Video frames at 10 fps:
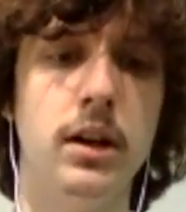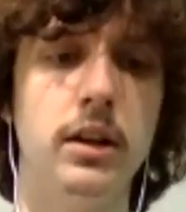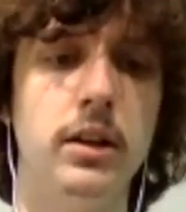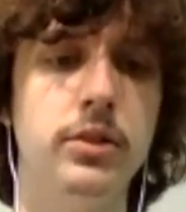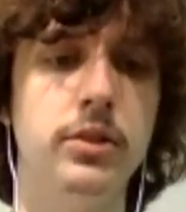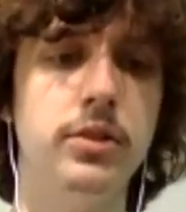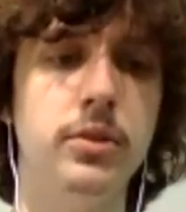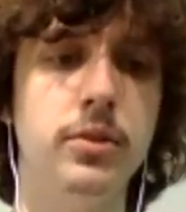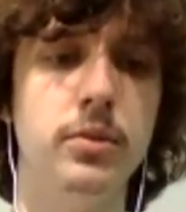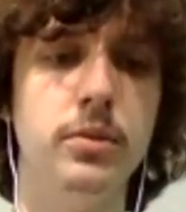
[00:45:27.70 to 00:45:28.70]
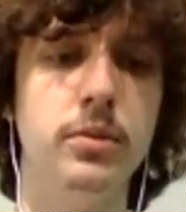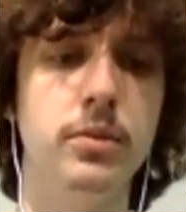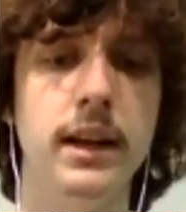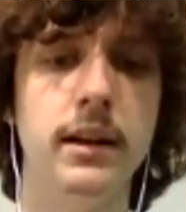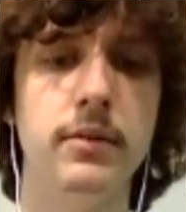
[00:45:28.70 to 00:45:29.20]

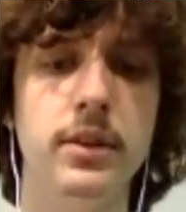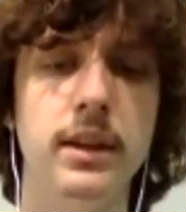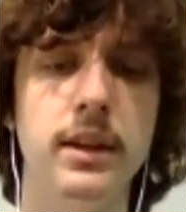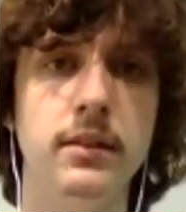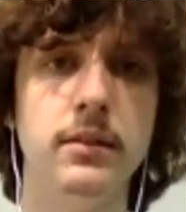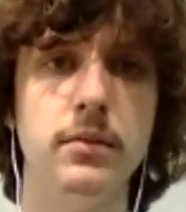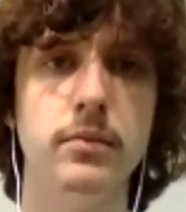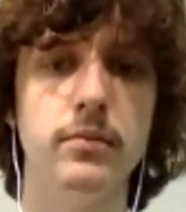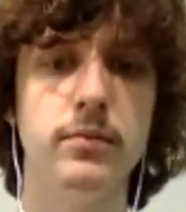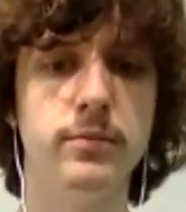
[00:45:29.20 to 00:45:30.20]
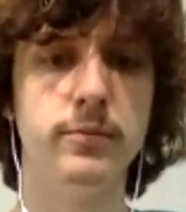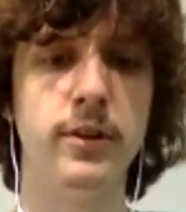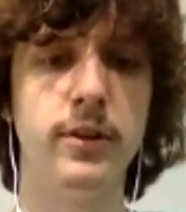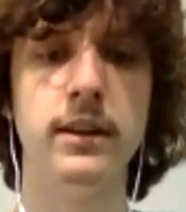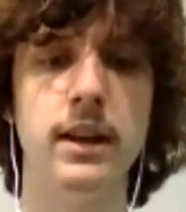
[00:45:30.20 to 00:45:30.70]
to get everything
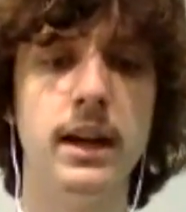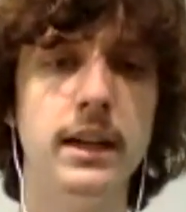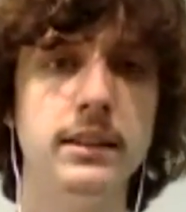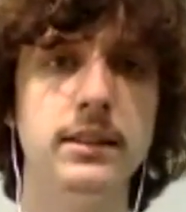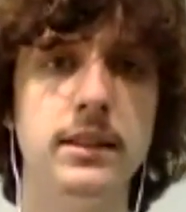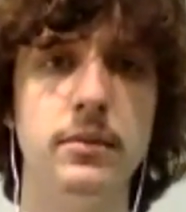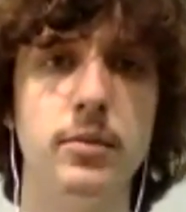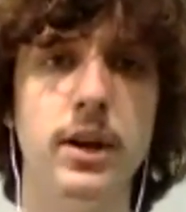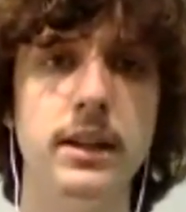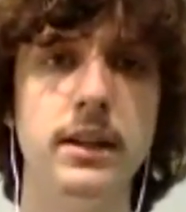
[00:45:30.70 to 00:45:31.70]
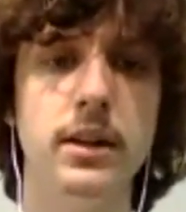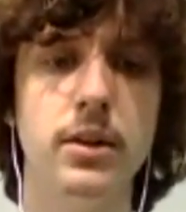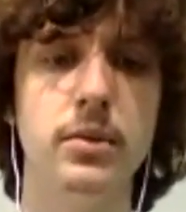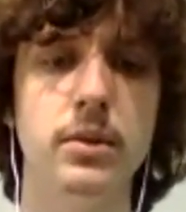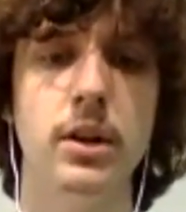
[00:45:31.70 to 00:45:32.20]
finalized and ready to
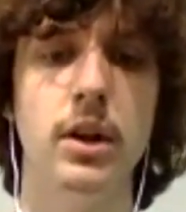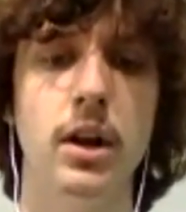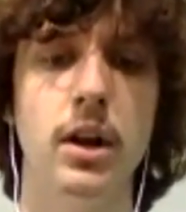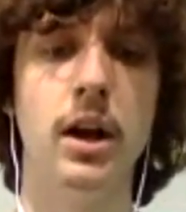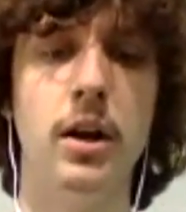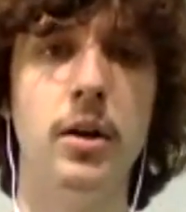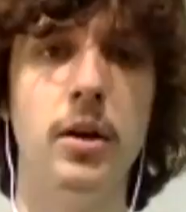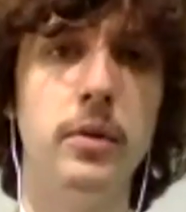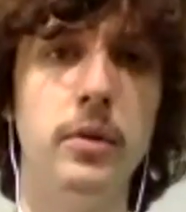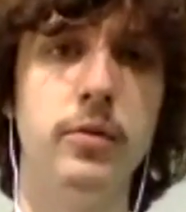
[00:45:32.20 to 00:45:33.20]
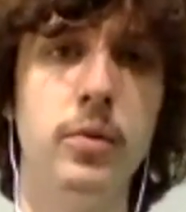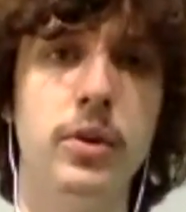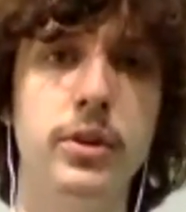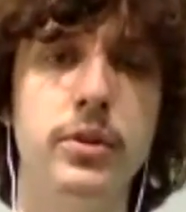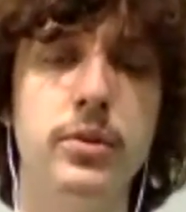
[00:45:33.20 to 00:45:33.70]
go for
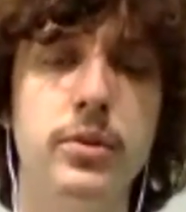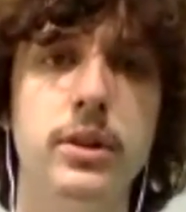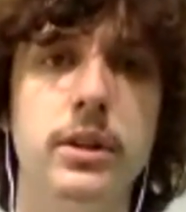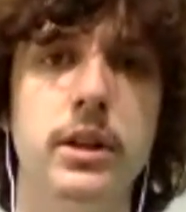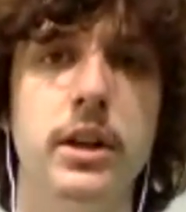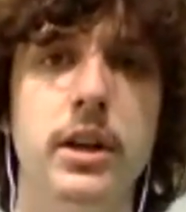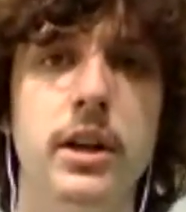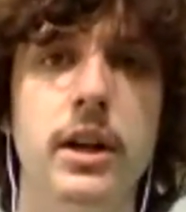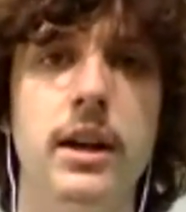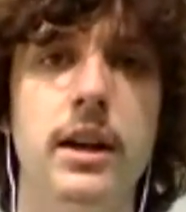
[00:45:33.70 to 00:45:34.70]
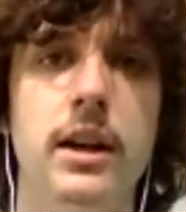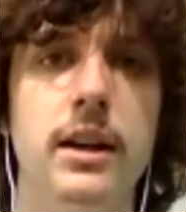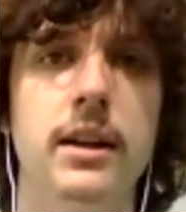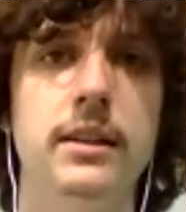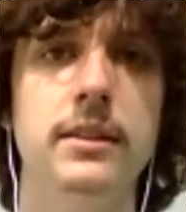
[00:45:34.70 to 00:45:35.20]
your
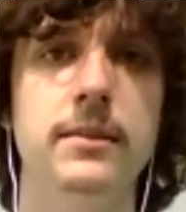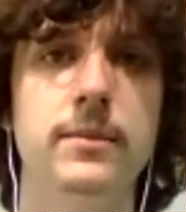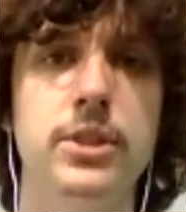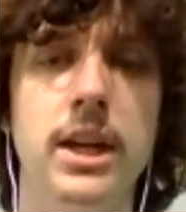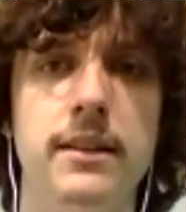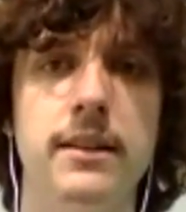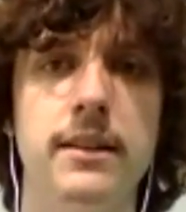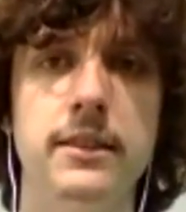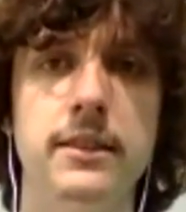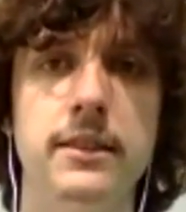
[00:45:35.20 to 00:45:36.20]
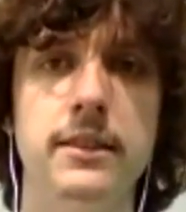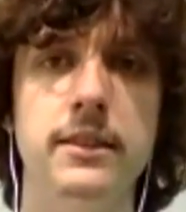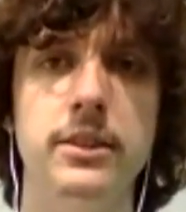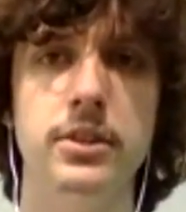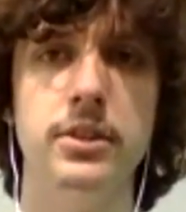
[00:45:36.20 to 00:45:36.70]
challenge.
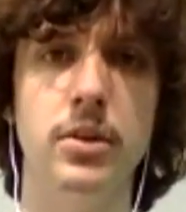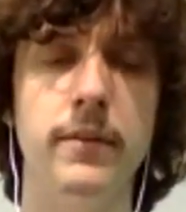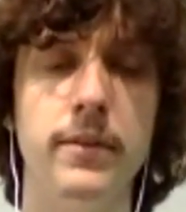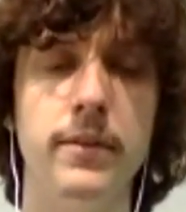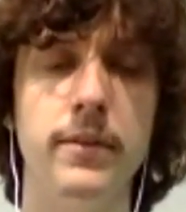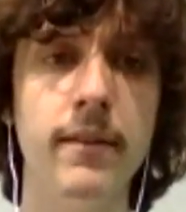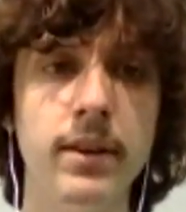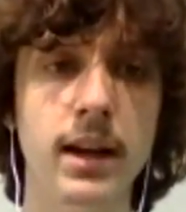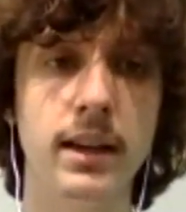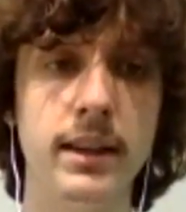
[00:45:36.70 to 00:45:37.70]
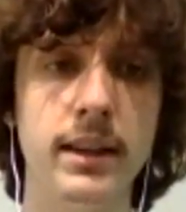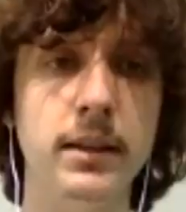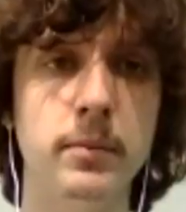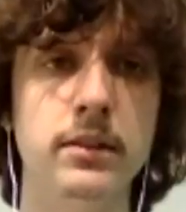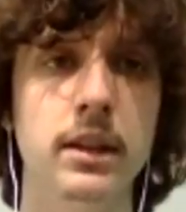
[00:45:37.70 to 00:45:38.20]
So if you haven't gotten that
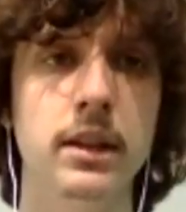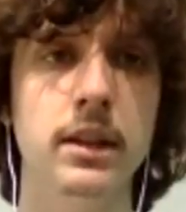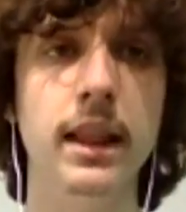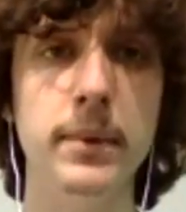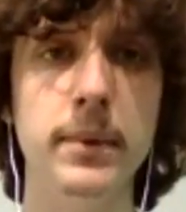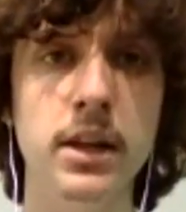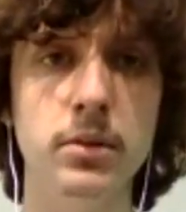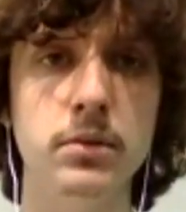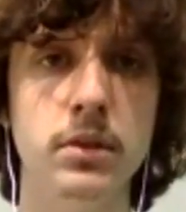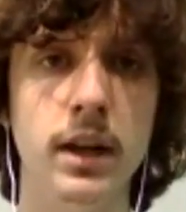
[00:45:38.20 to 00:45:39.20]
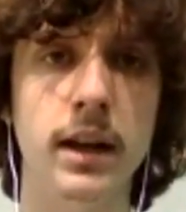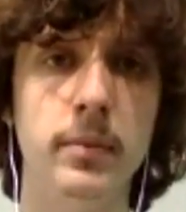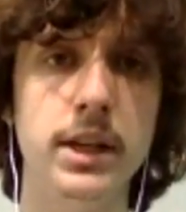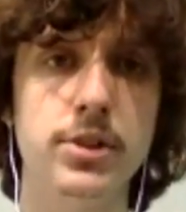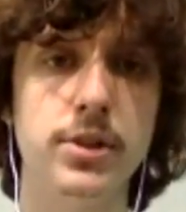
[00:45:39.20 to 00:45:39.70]
email, let me know and I'll
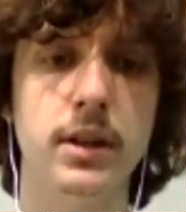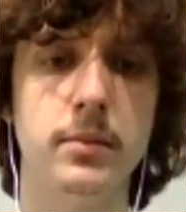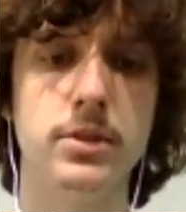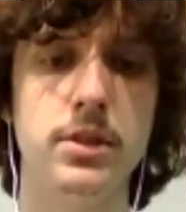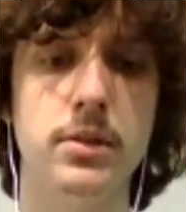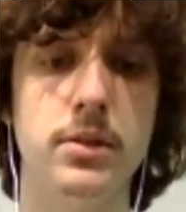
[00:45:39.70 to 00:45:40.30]
make sure it comes to you.